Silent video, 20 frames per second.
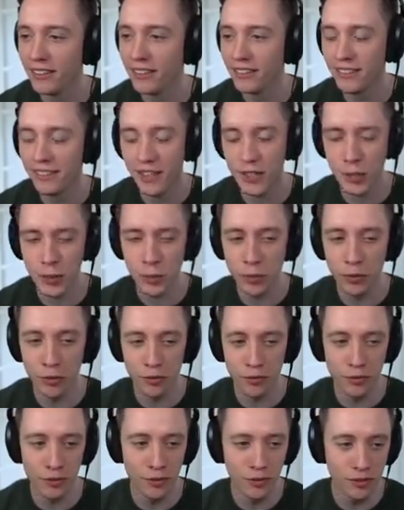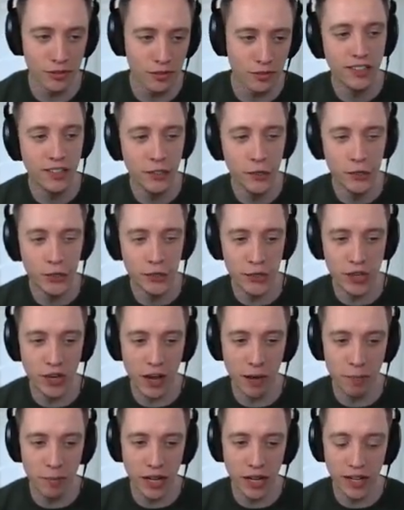That's beautiful. You didn't
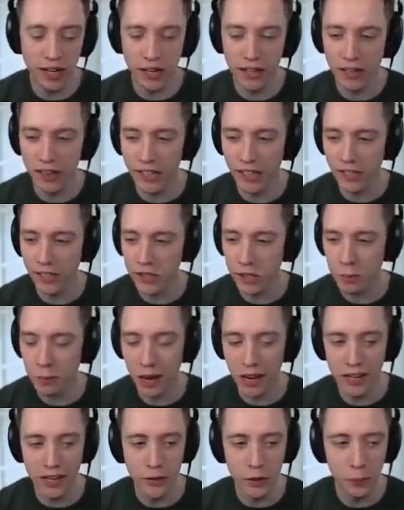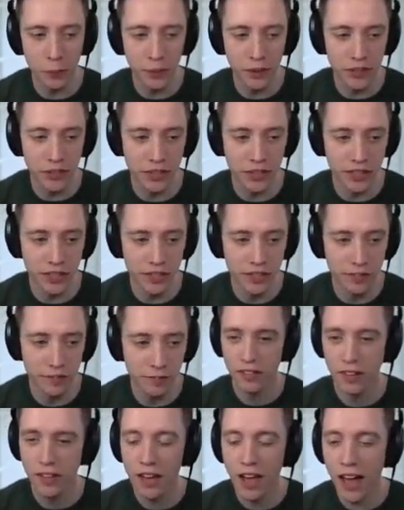update anything, you just buy a new PC.
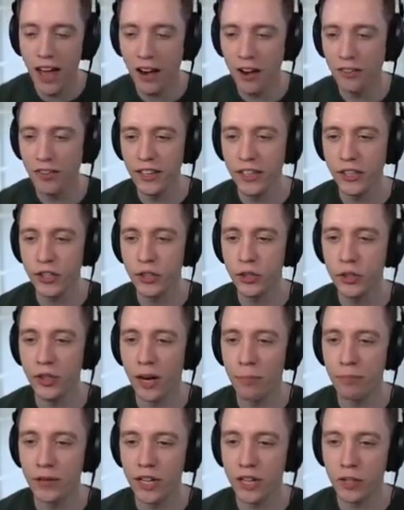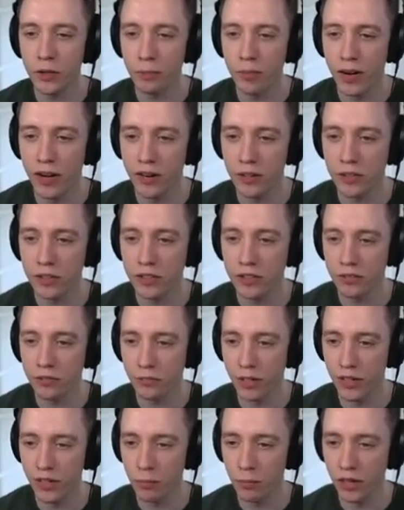I don't think you should update your BIOS
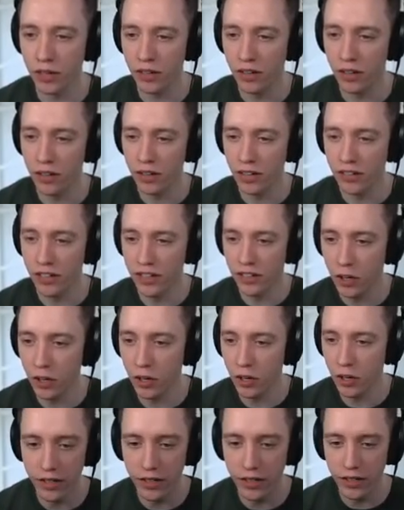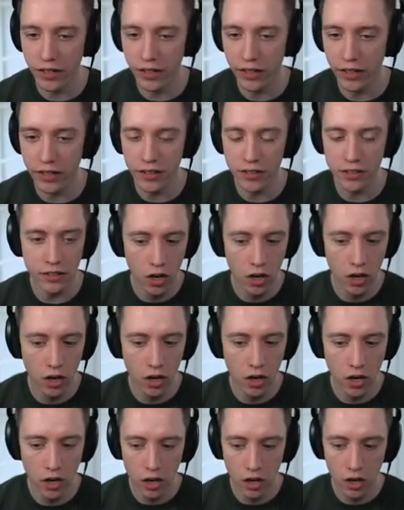randomly, no. I think you should only update it.
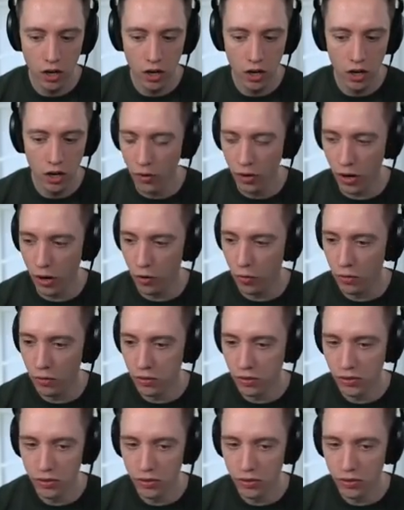Oh no.